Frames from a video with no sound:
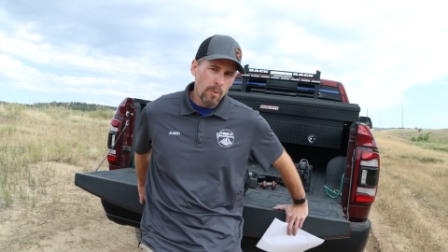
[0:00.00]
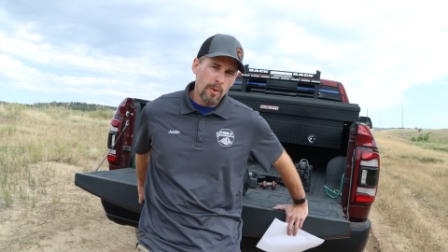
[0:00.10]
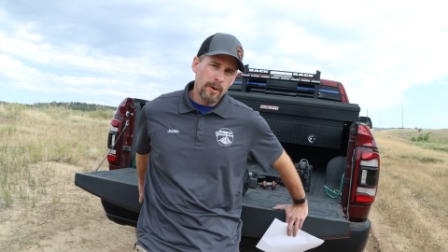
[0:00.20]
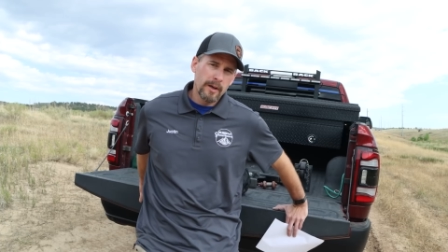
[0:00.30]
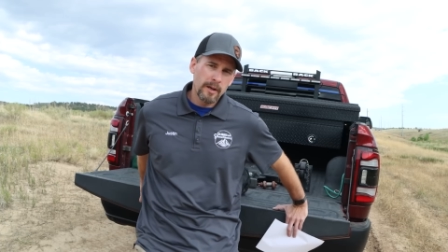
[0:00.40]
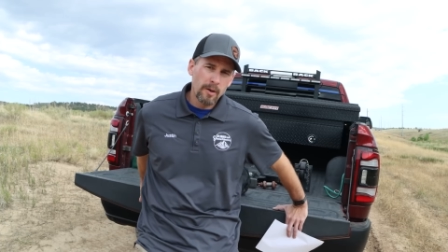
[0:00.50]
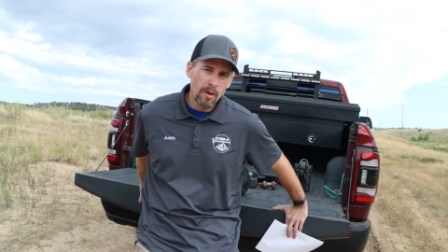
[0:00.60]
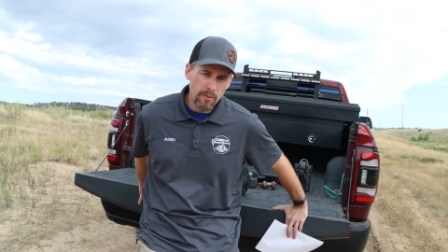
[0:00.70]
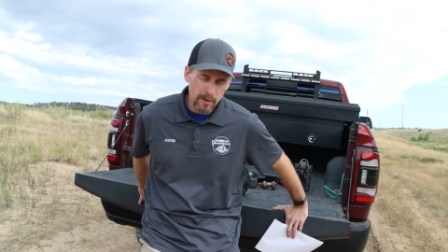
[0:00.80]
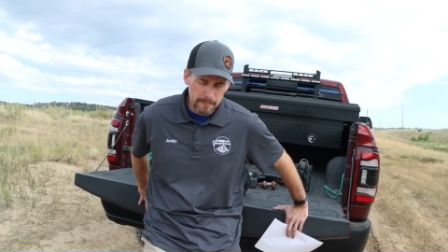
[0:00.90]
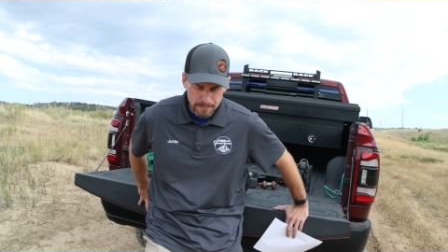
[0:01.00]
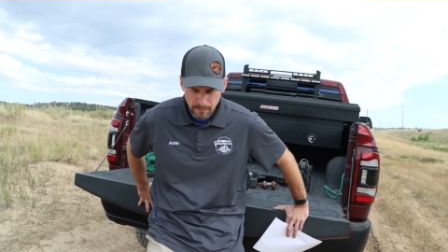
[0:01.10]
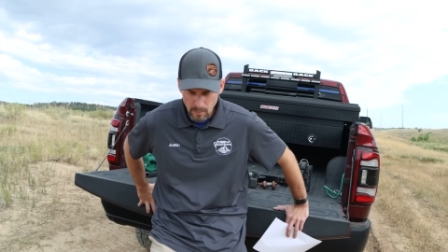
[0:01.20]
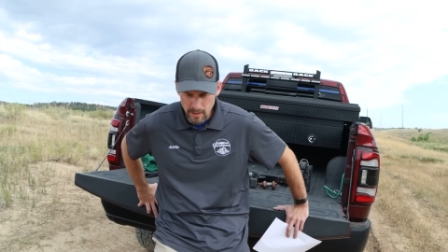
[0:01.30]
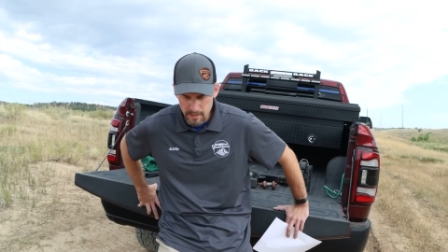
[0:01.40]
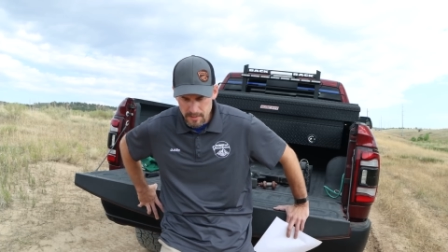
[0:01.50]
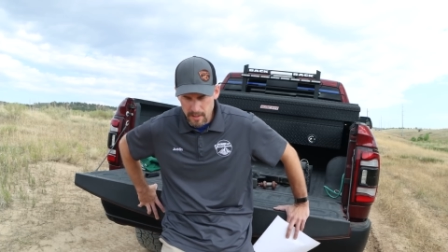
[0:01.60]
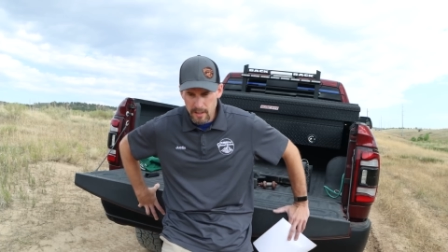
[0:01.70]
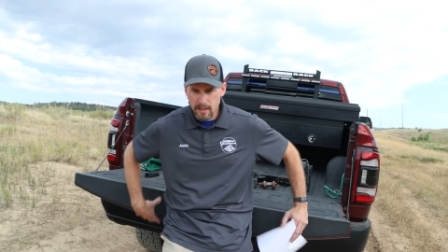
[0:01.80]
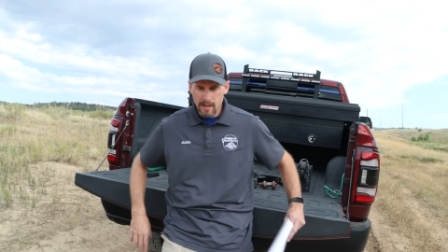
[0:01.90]
what we're gonna go over
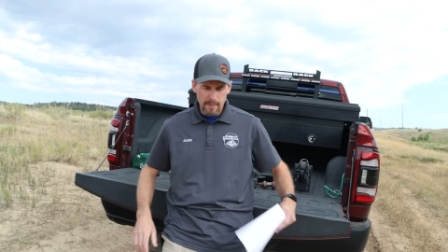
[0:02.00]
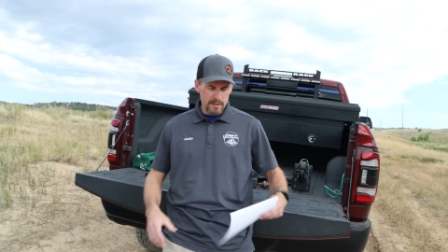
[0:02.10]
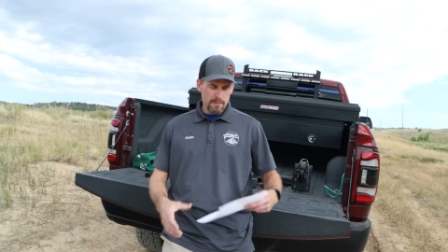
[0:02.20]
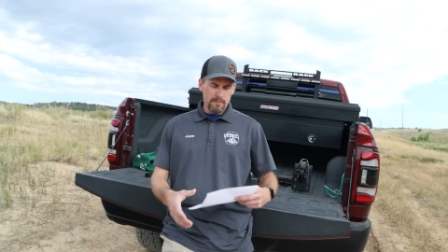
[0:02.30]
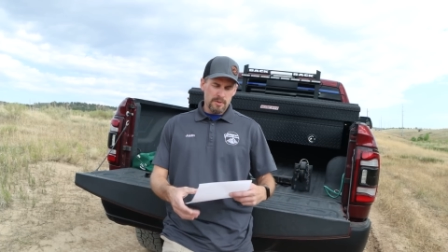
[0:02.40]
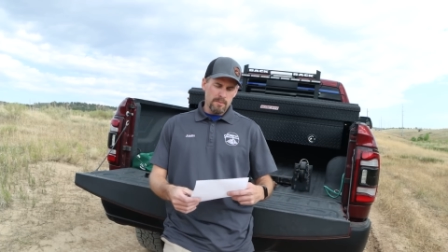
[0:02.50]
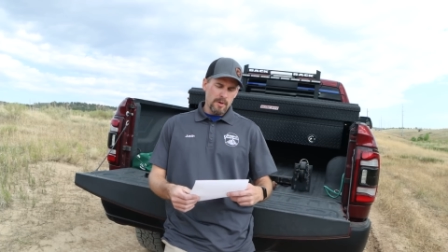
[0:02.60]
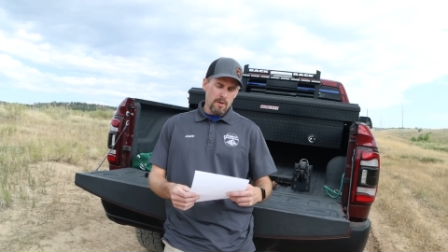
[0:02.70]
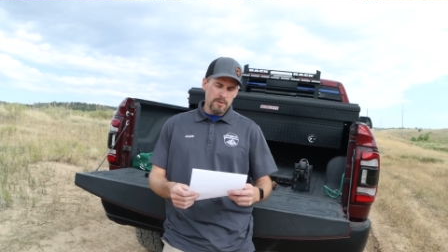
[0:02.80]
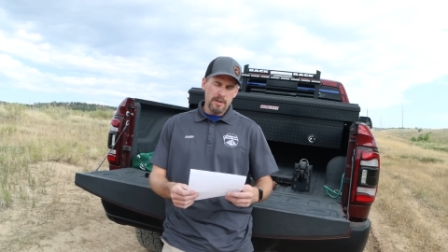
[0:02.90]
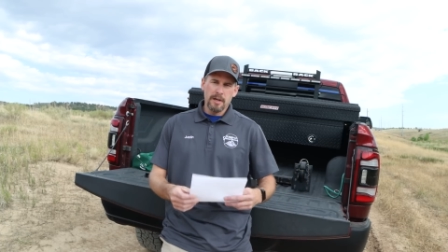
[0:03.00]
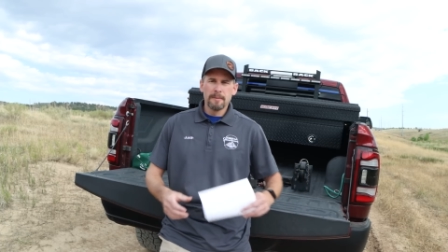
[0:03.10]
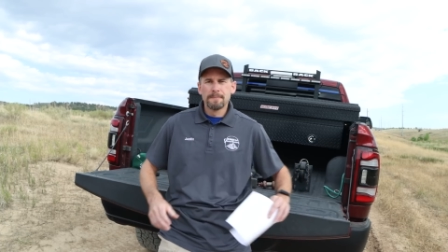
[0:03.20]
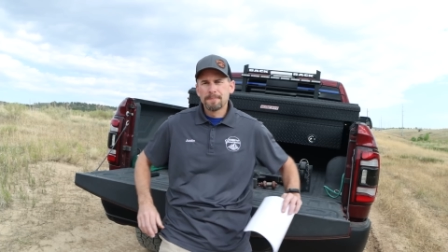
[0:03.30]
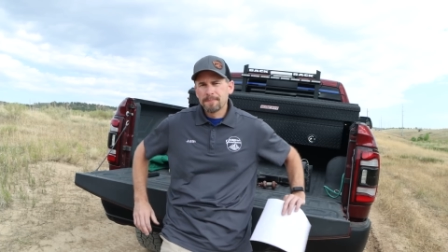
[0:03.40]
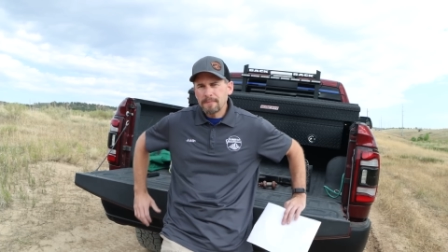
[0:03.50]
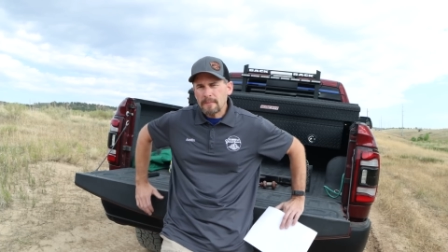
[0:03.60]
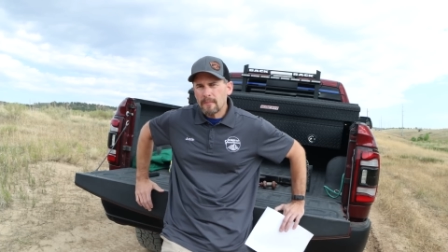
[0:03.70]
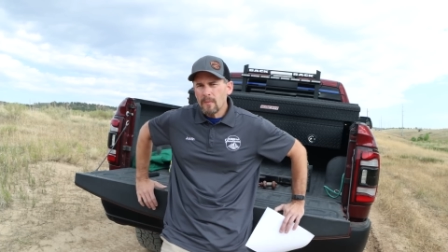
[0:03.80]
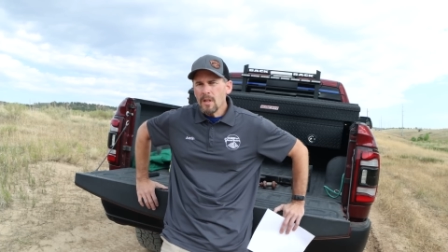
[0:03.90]
is, I made some notes here,
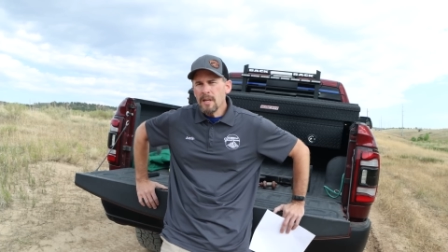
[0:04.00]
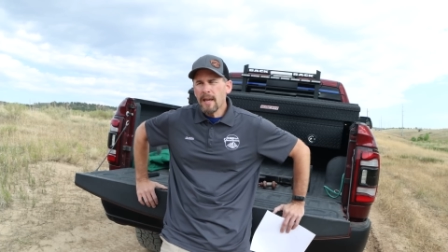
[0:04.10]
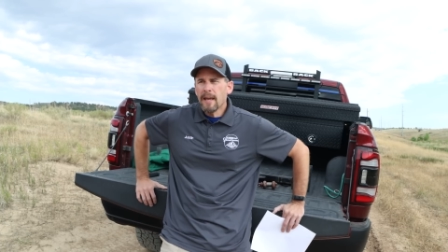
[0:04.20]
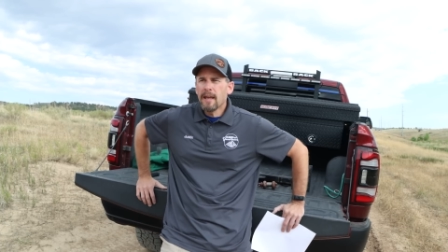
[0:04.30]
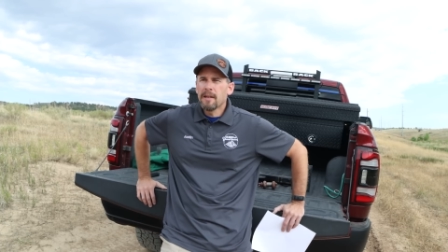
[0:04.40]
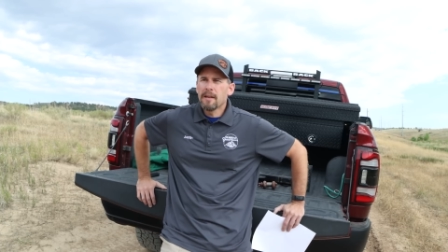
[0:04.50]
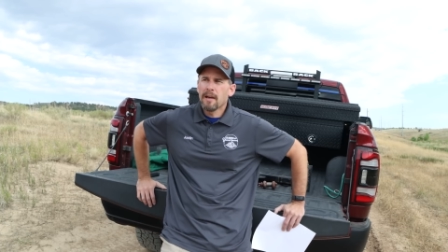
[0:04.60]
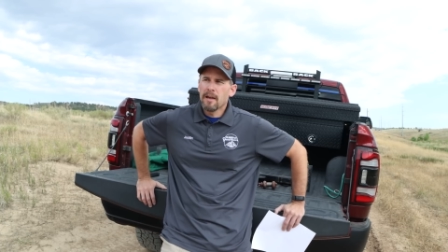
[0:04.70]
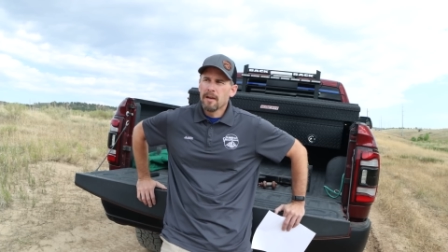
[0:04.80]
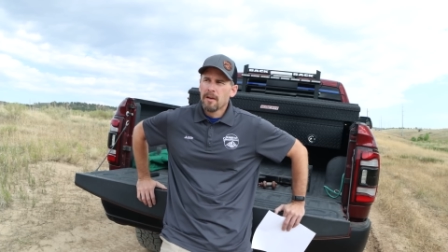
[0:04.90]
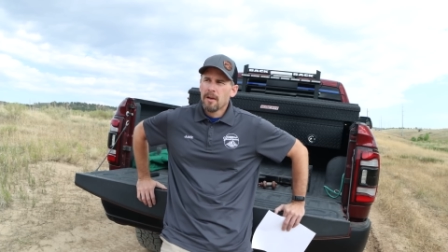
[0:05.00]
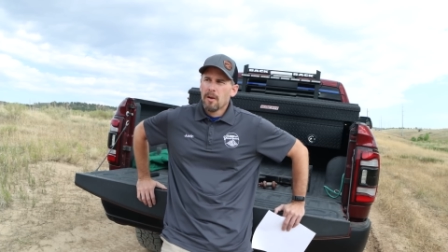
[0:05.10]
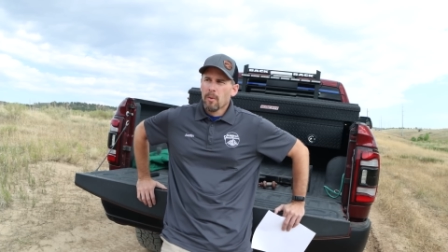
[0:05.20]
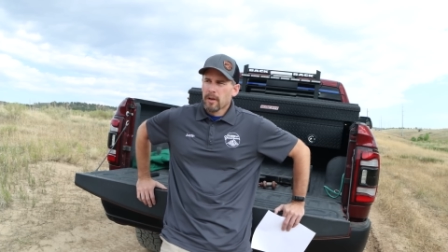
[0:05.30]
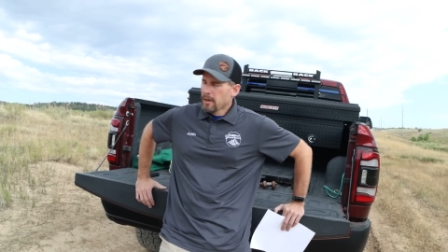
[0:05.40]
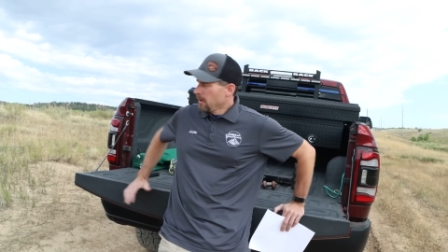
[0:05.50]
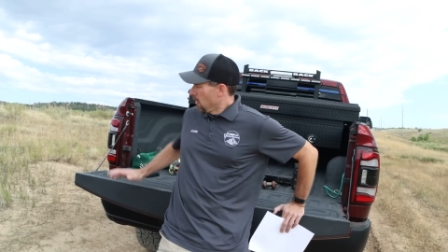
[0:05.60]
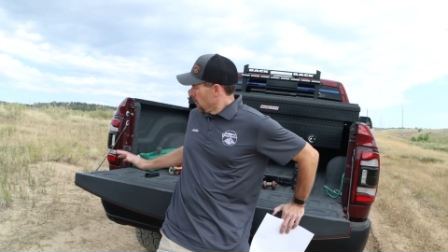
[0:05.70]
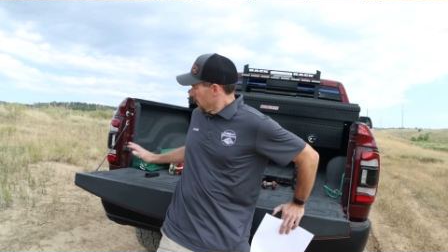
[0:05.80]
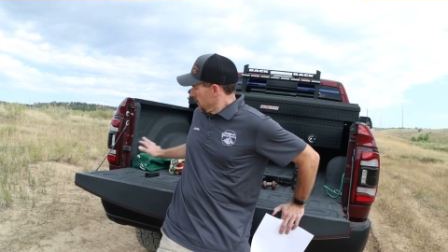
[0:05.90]
and we're gonna
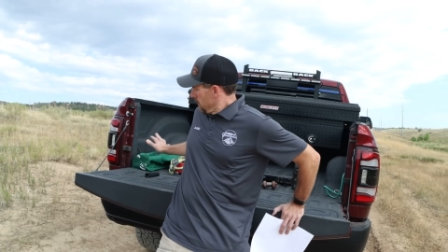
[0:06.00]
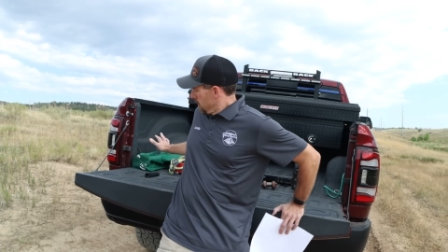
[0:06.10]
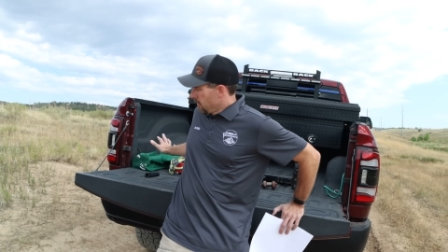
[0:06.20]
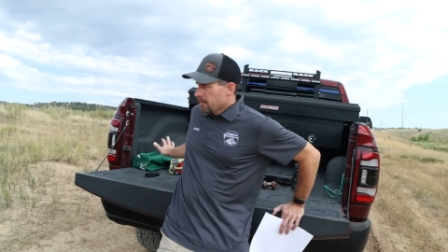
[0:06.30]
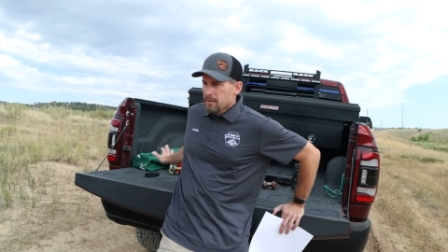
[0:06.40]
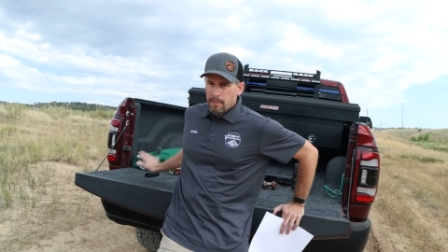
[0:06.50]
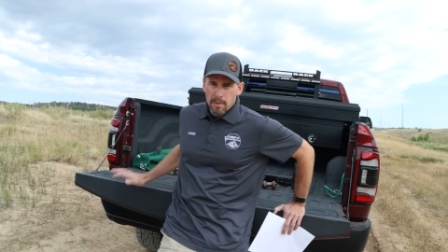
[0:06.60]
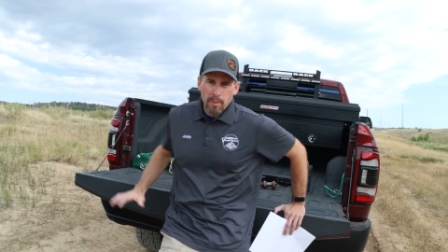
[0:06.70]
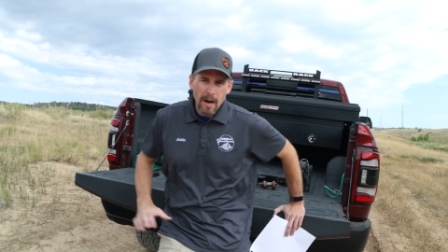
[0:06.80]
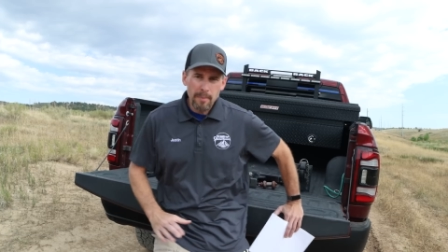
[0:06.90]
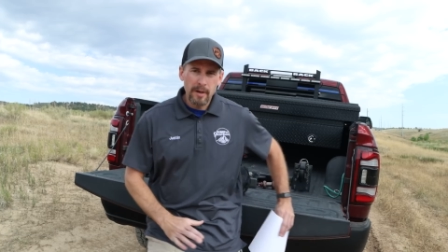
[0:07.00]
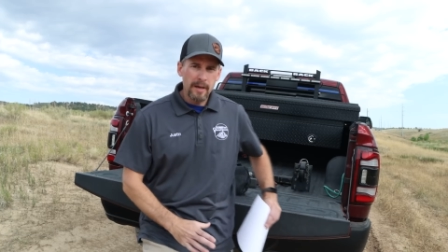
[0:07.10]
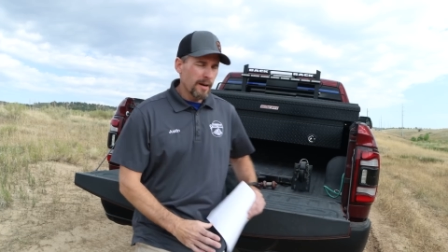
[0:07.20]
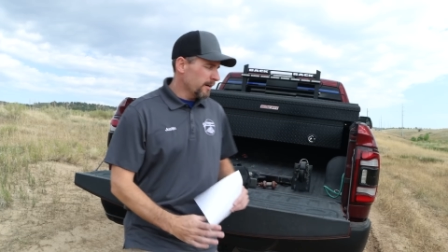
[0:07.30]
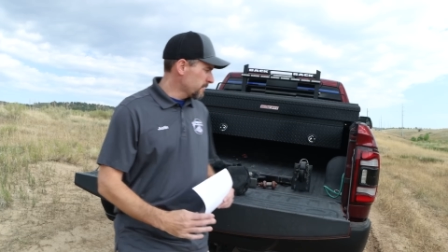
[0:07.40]
go over some of the proper gear.